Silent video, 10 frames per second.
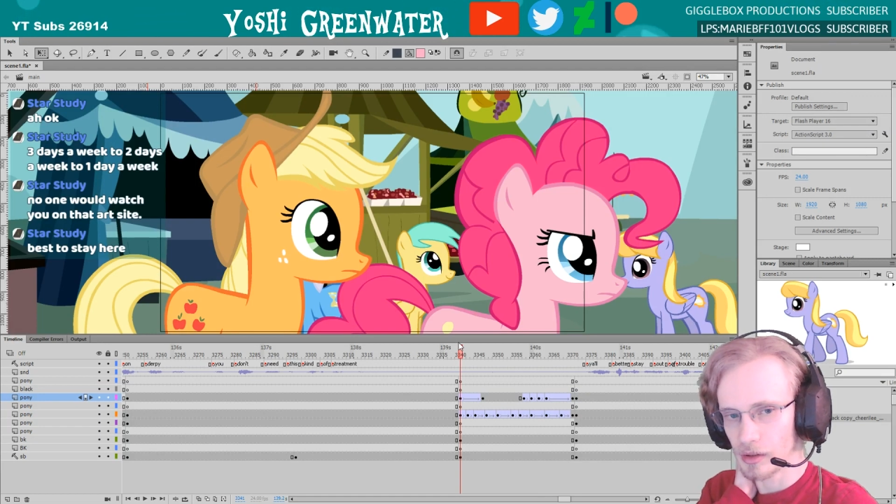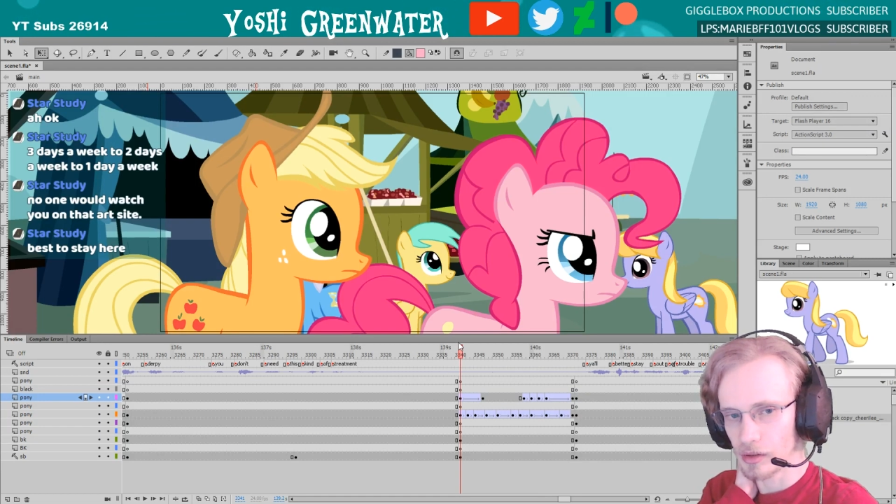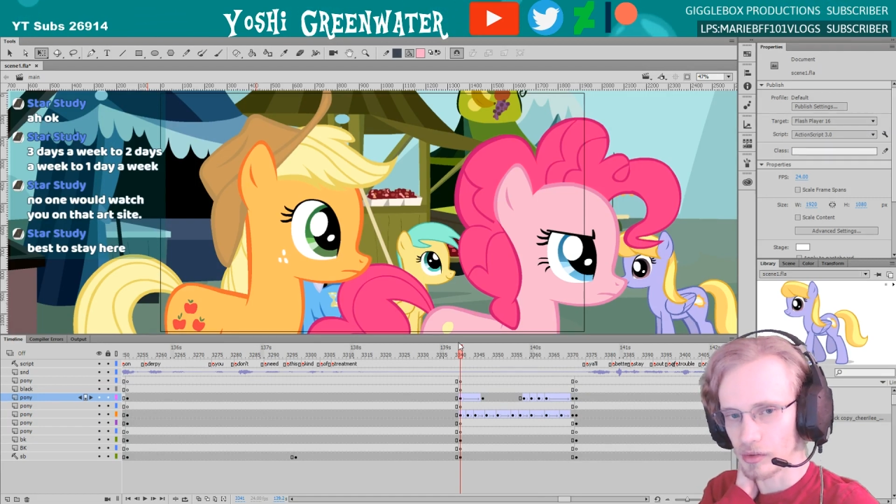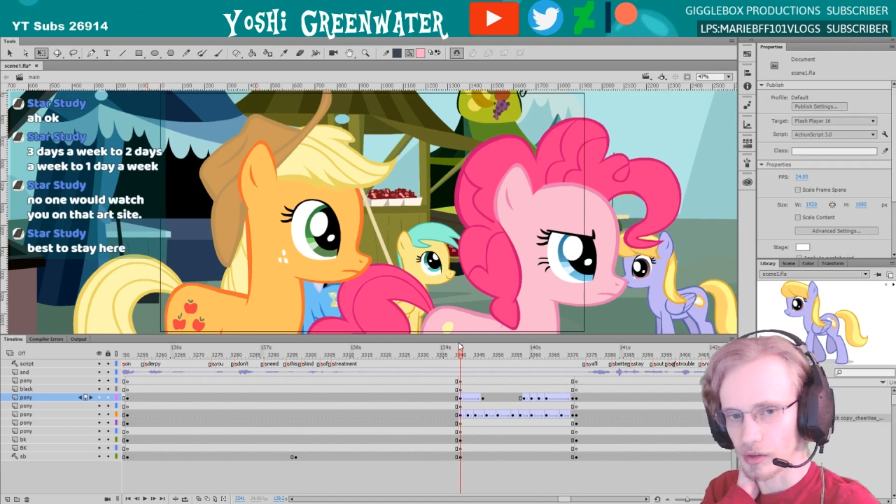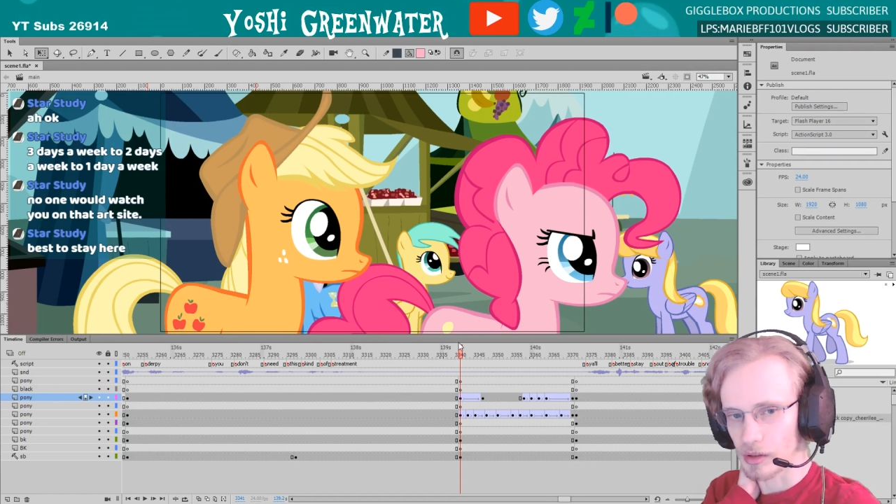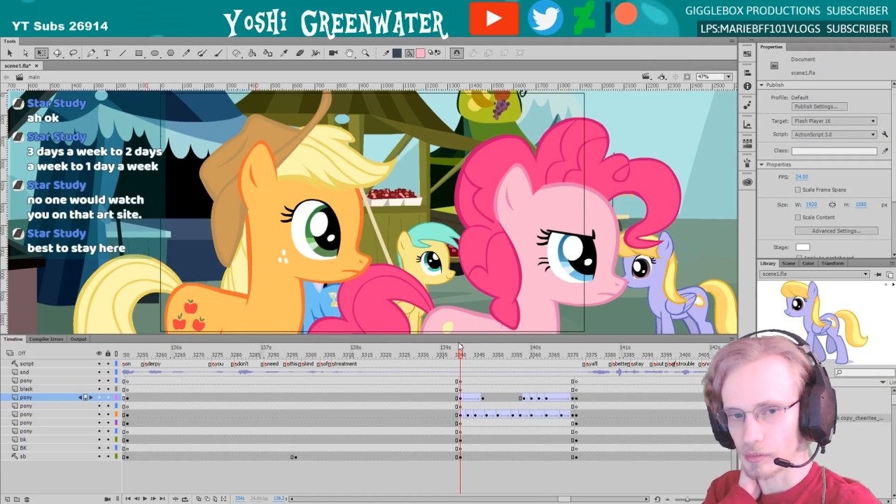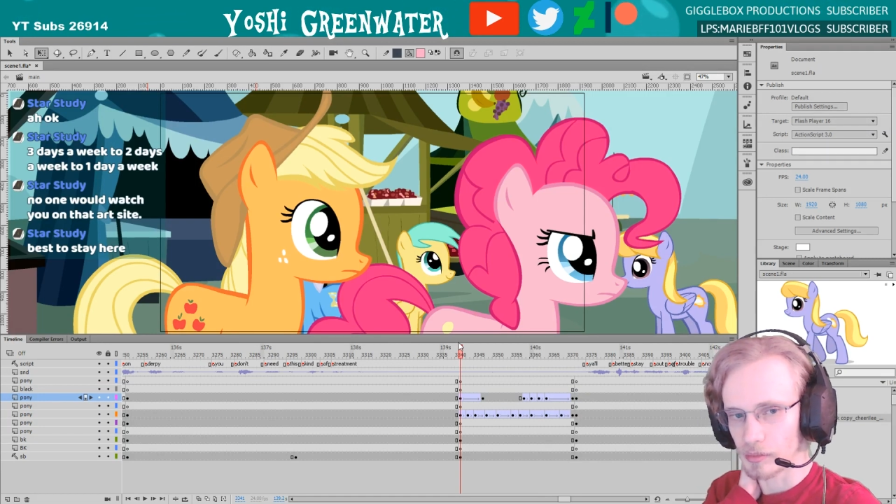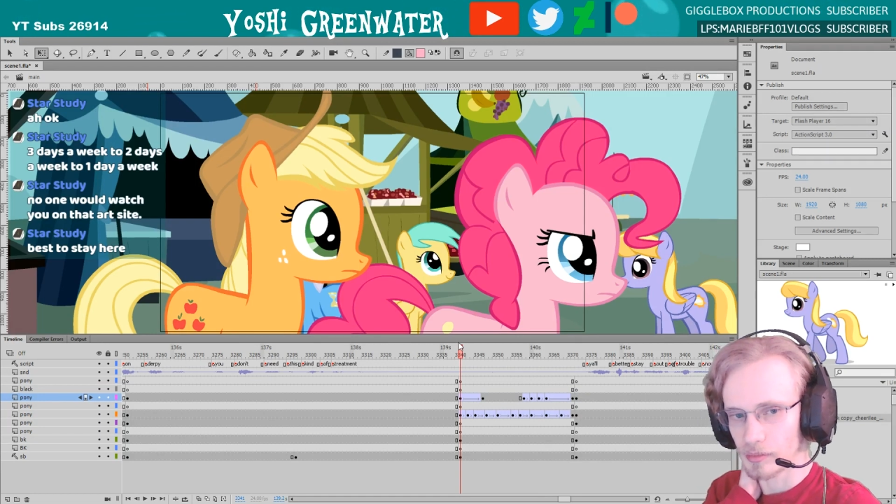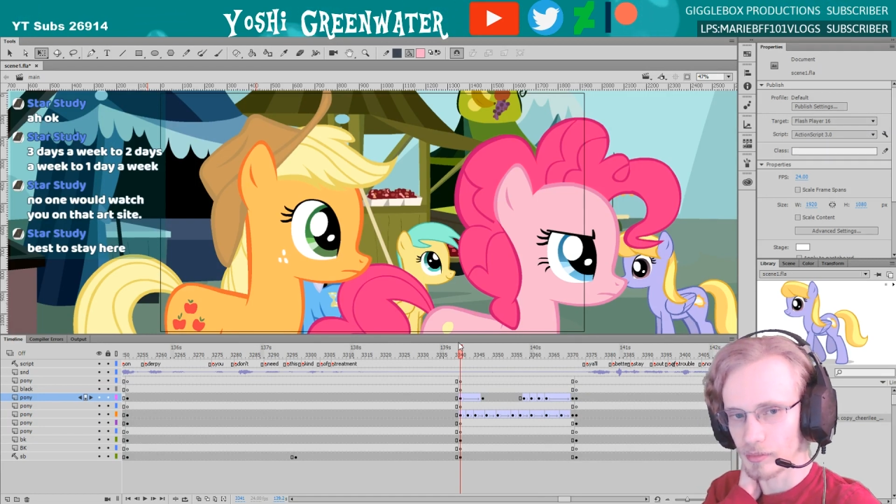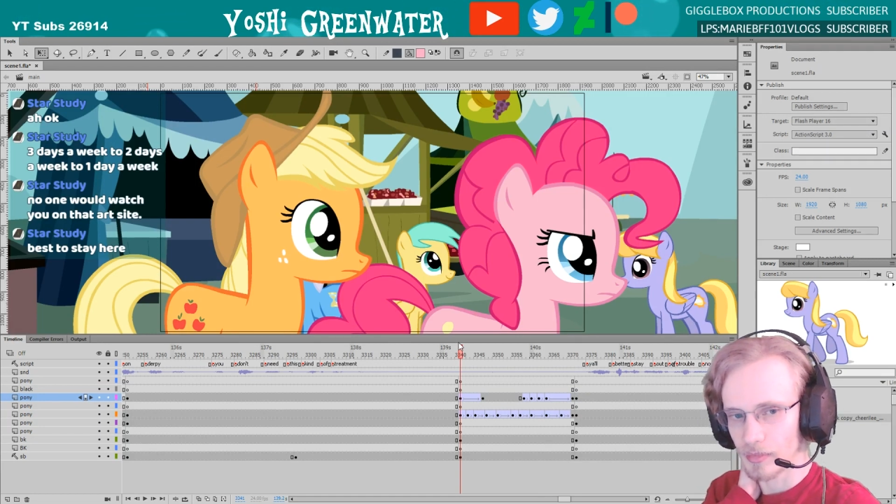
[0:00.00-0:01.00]
So
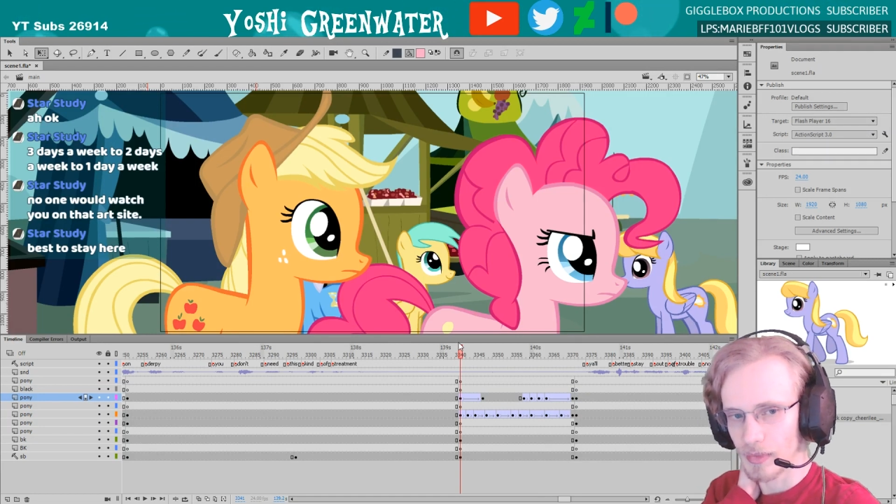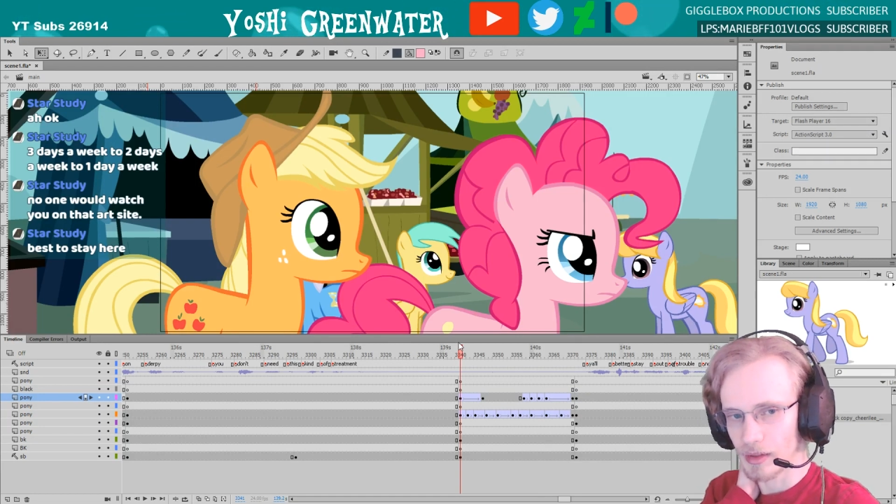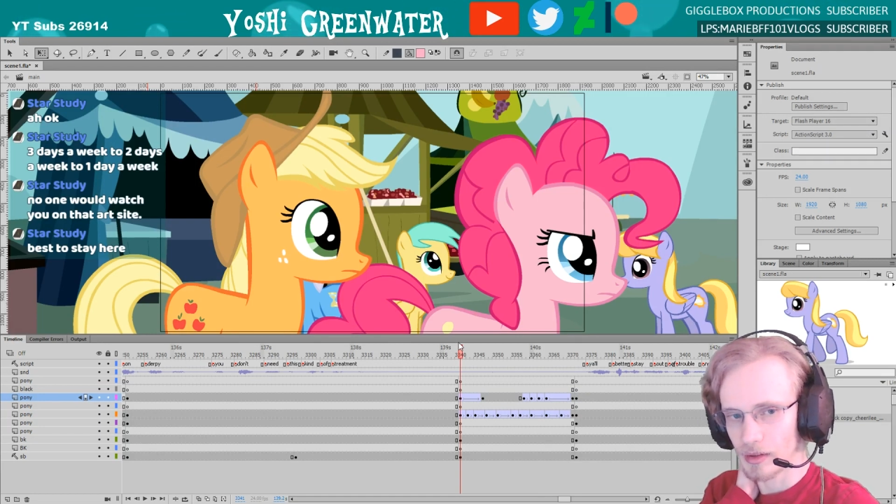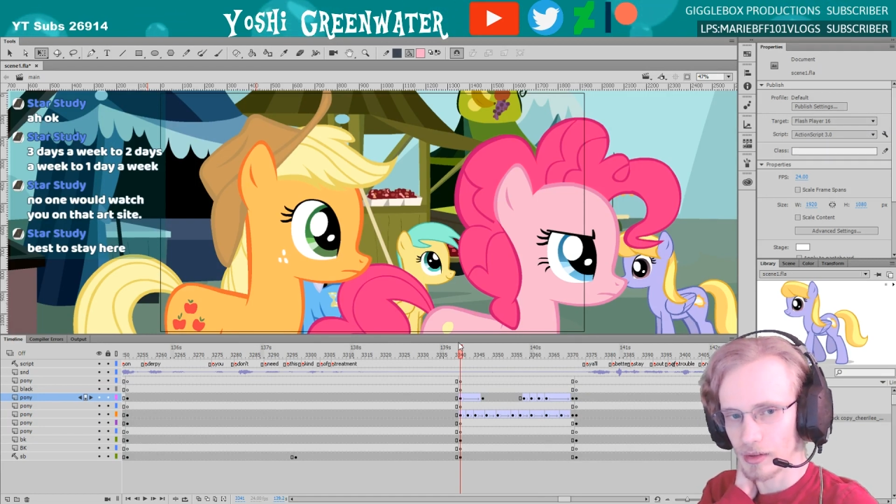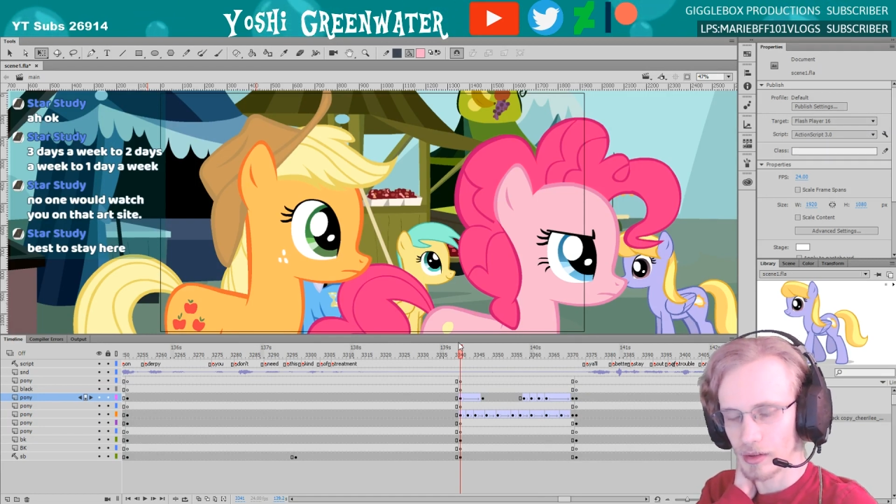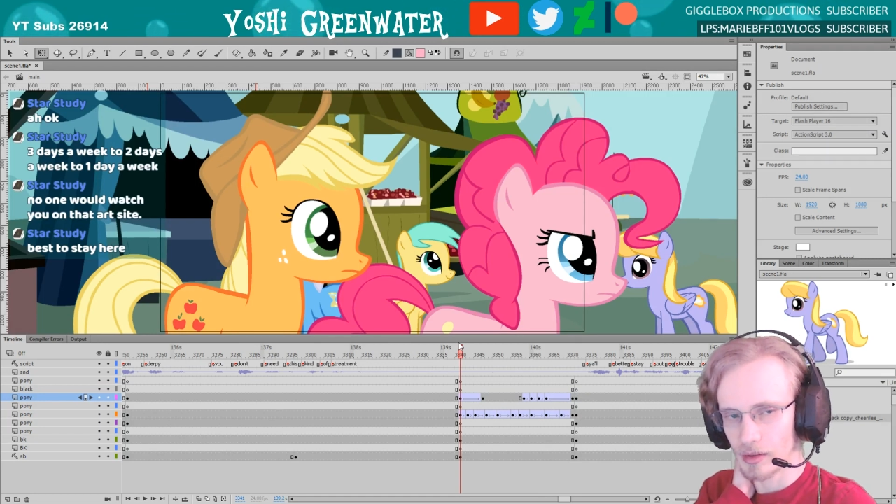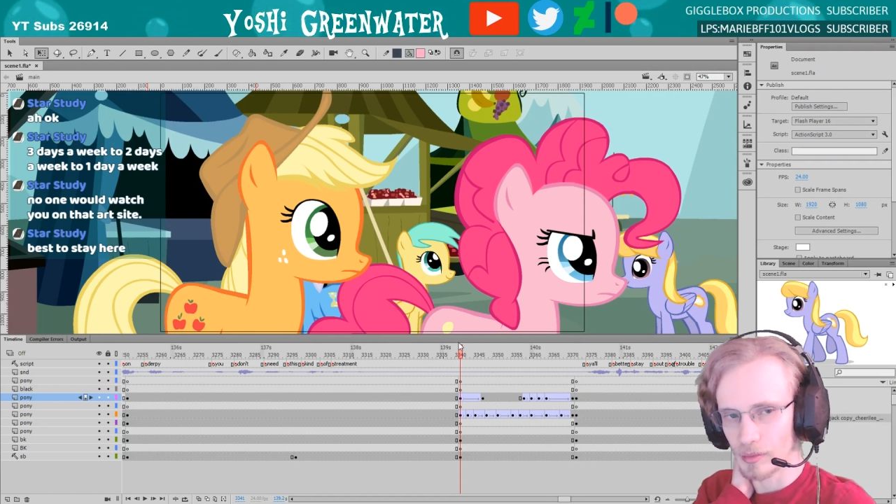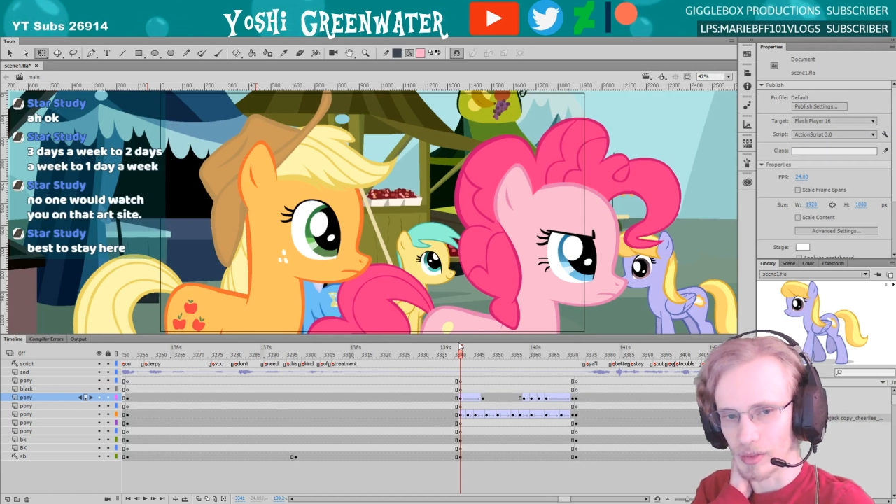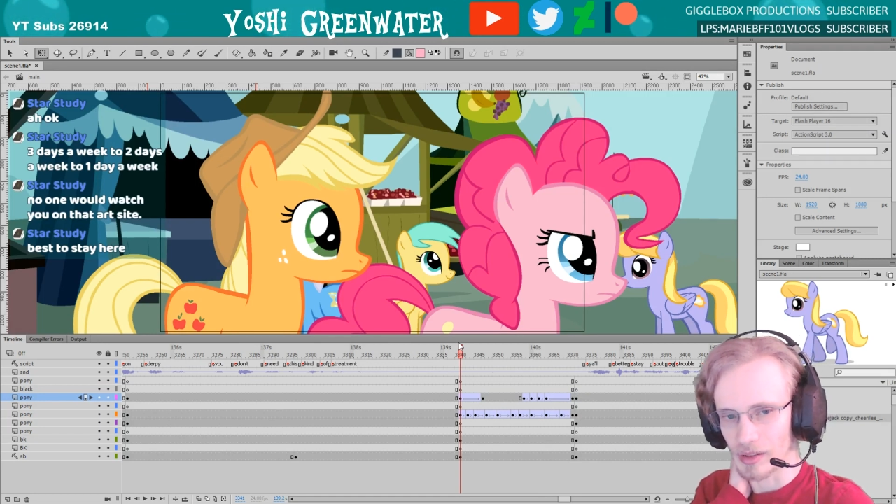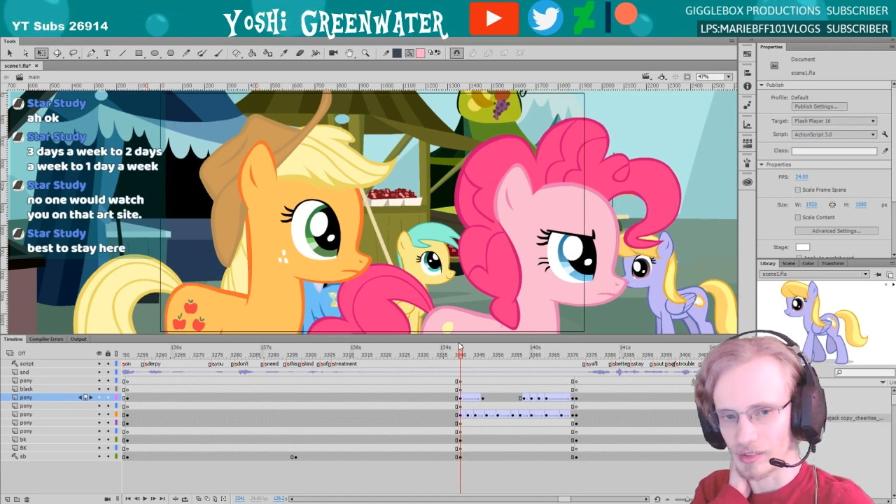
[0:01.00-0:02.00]
make